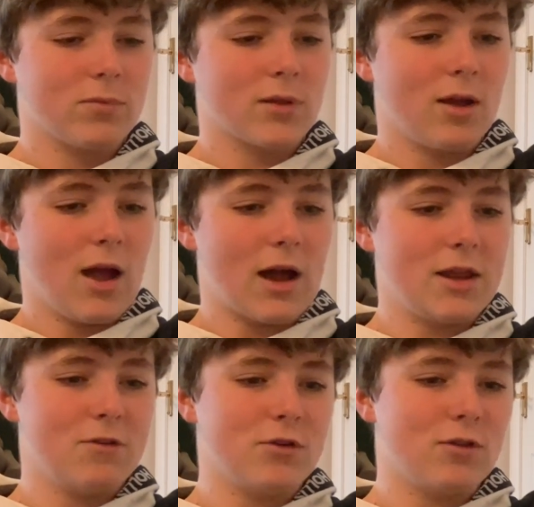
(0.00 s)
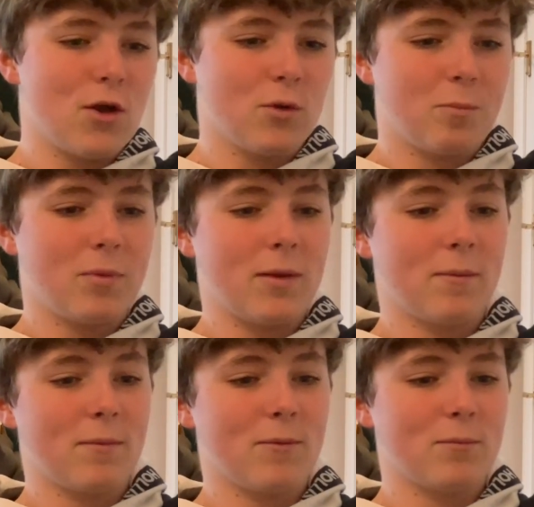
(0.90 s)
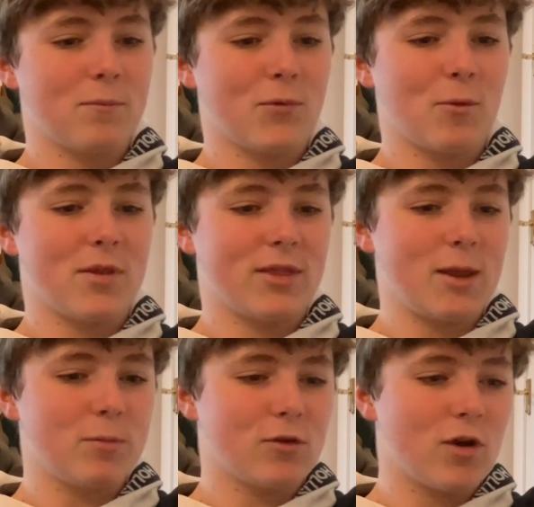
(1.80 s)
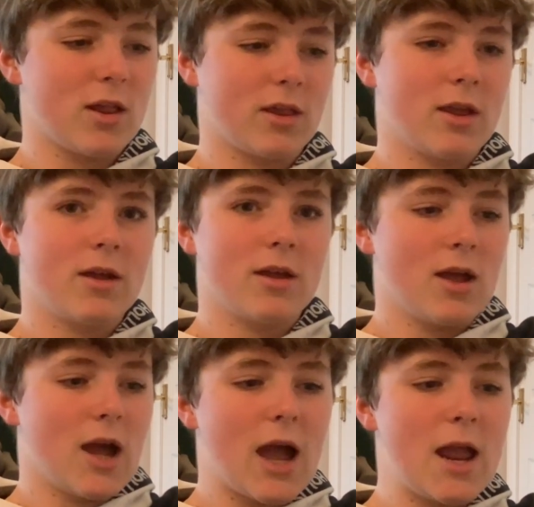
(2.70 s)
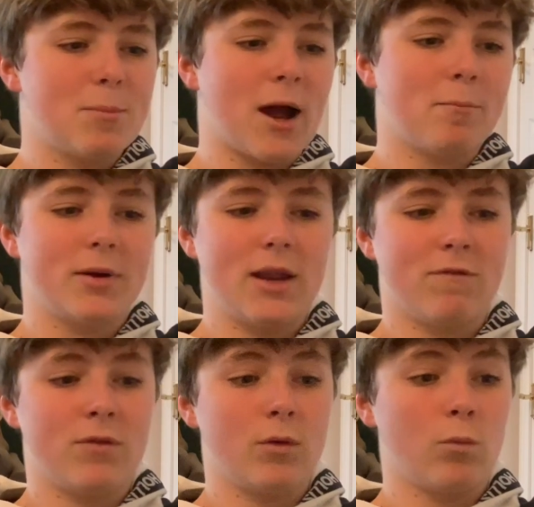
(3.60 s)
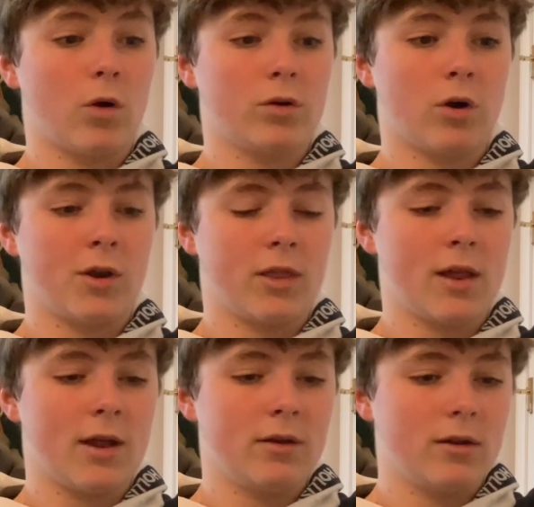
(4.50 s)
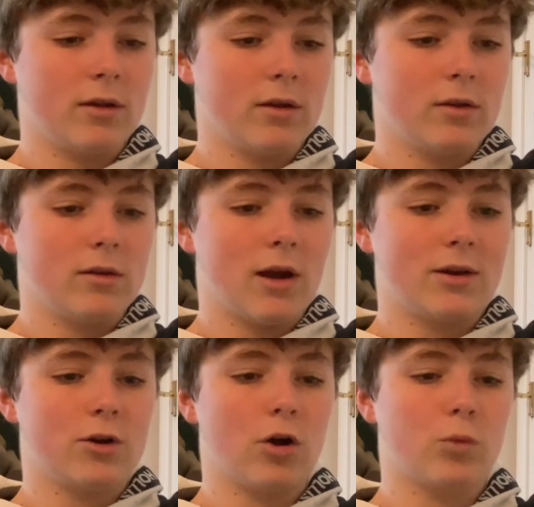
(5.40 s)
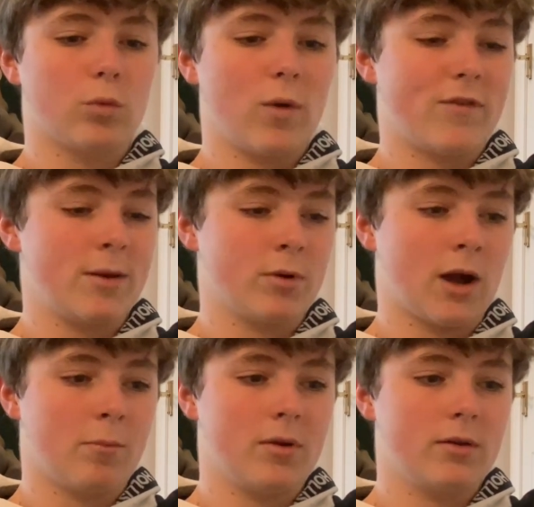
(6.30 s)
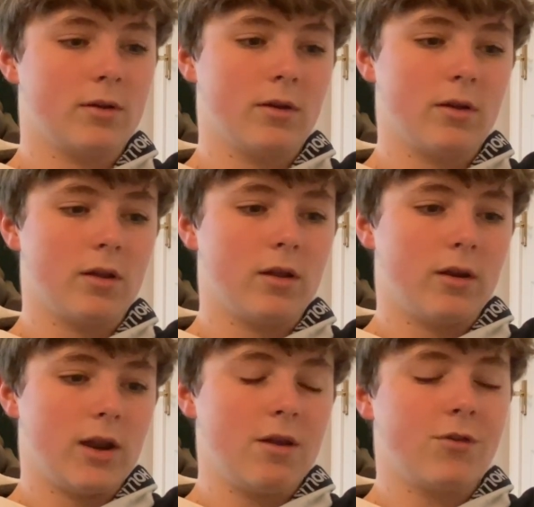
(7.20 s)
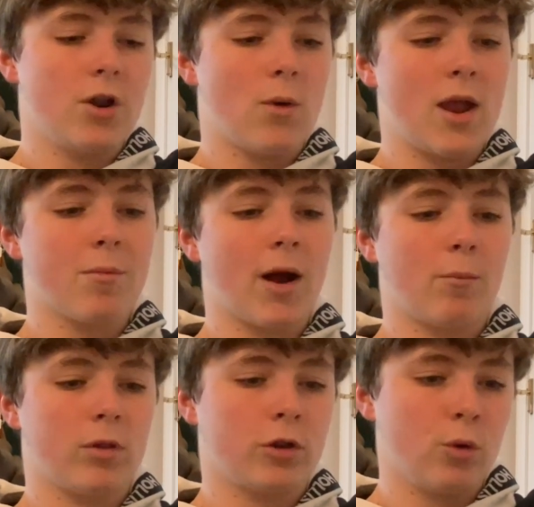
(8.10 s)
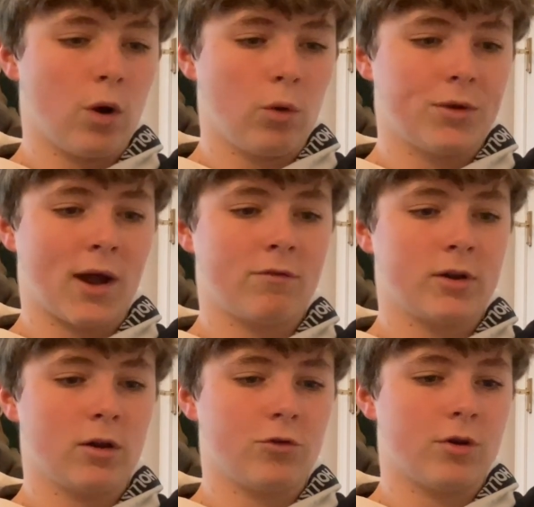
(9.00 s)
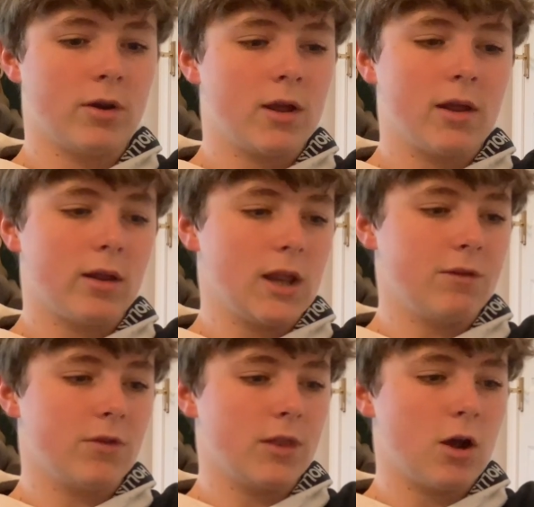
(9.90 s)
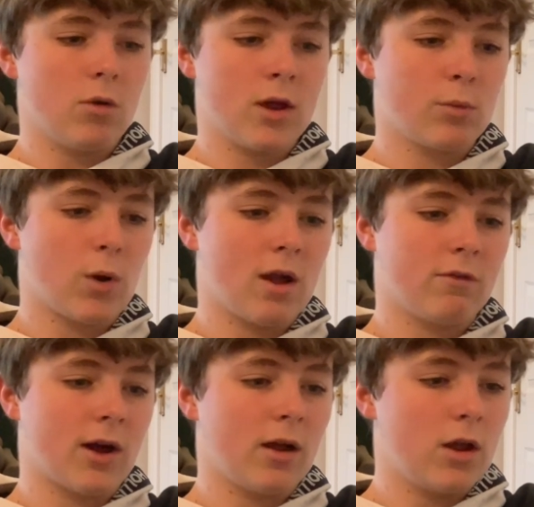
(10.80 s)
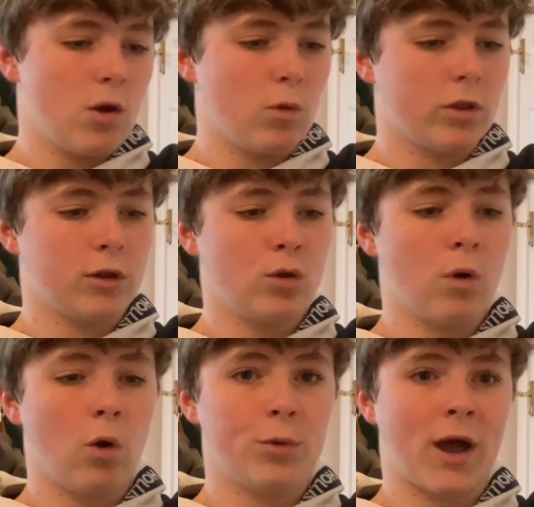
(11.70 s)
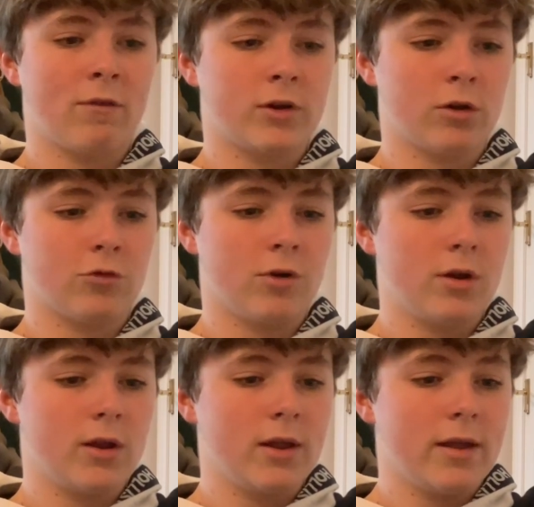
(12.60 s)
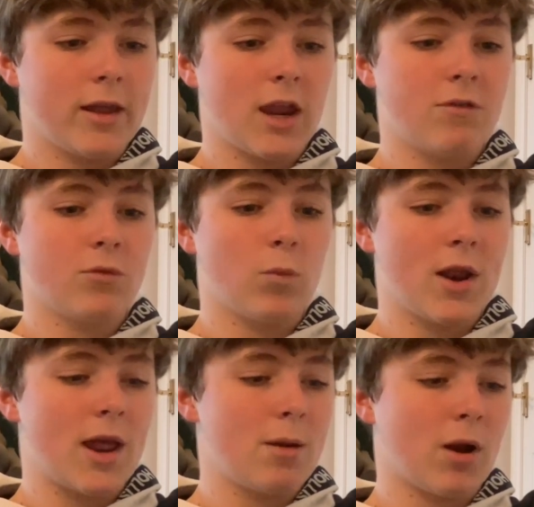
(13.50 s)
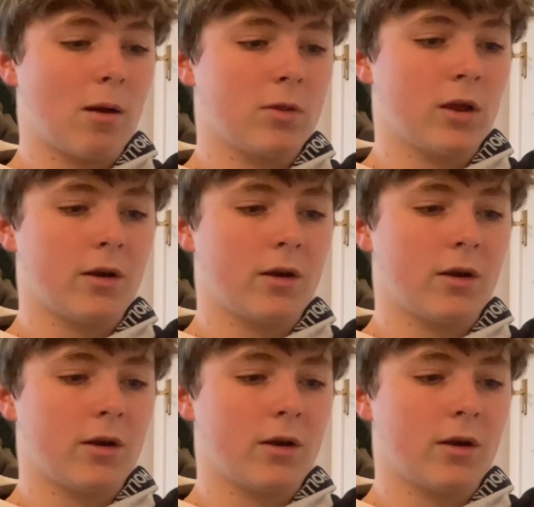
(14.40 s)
And even though the promise seemed crazy, Abraham believed what God had said, and God was with Abraham. Even though Abraham was too old to have children, even though his wife was too old to have children, even when Abraham started to